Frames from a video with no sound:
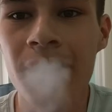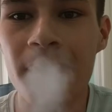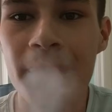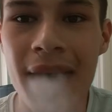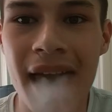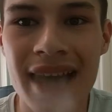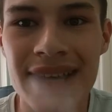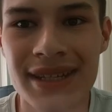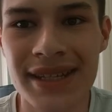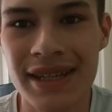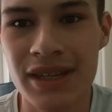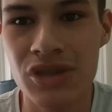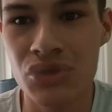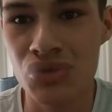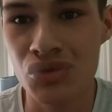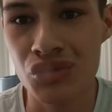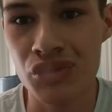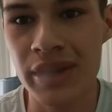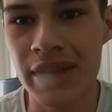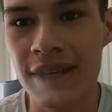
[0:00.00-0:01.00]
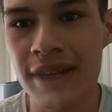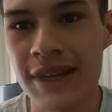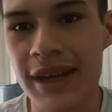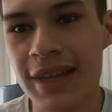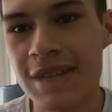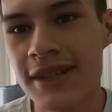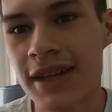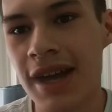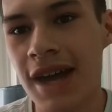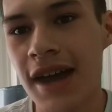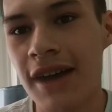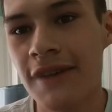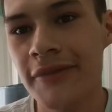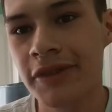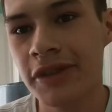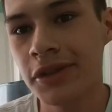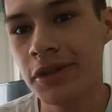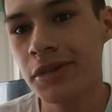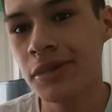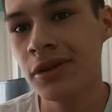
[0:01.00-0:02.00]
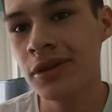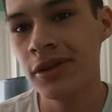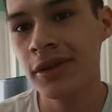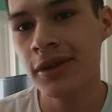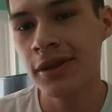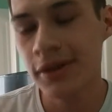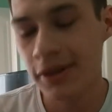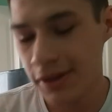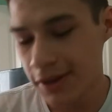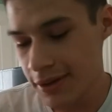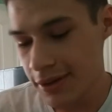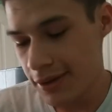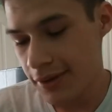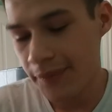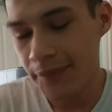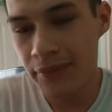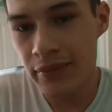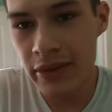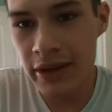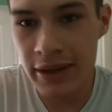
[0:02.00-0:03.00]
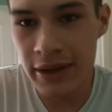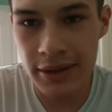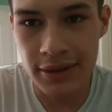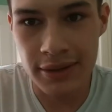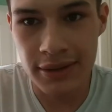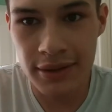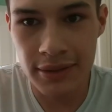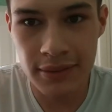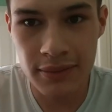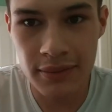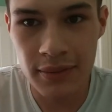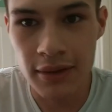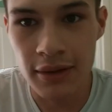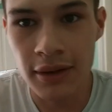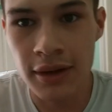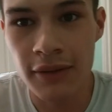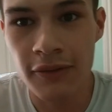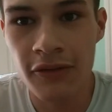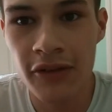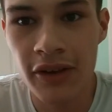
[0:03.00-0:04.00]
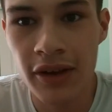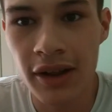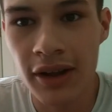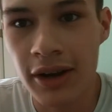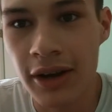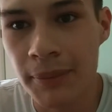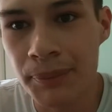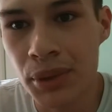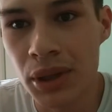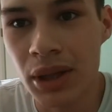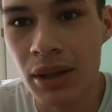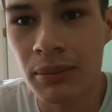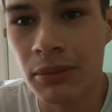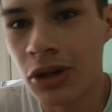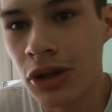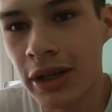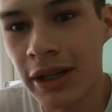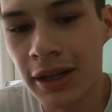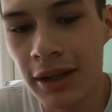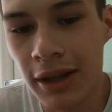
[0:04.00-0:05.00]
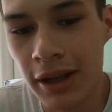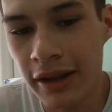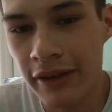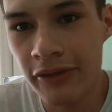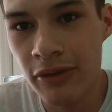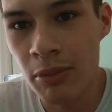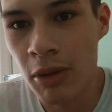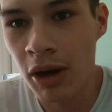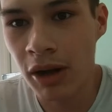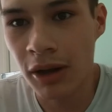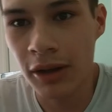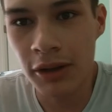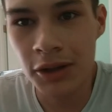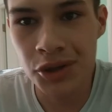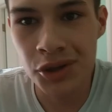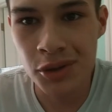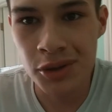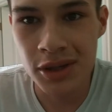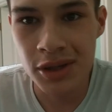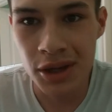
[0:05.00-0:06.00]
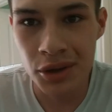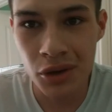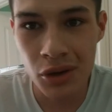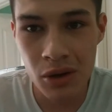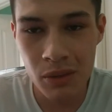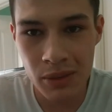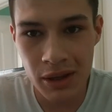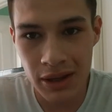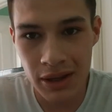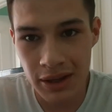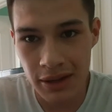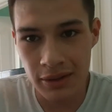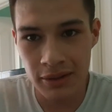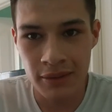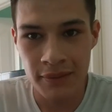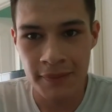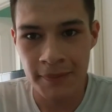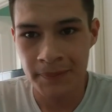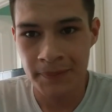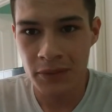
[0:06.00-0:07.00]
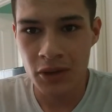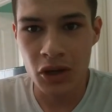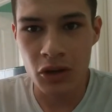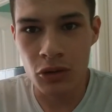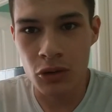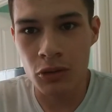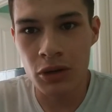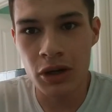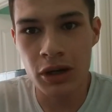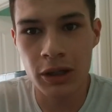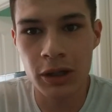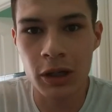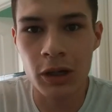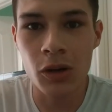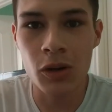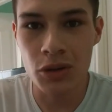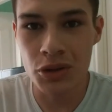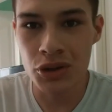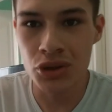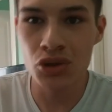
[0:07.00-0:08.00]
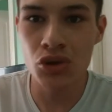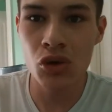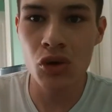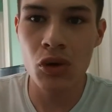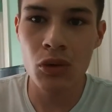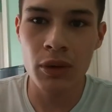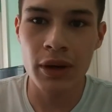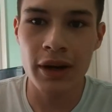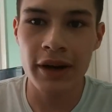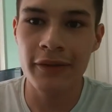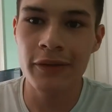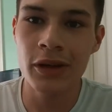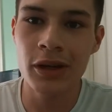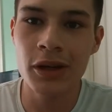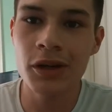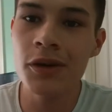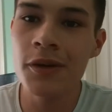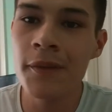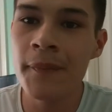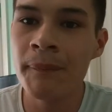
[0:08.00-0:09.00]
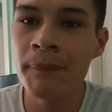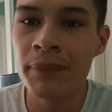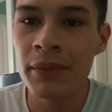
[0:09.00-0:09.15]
capacity is really nice to have too because you can fill it up in the morning, leave your bottle of juice at home, and then go to work or go to school, whatever you do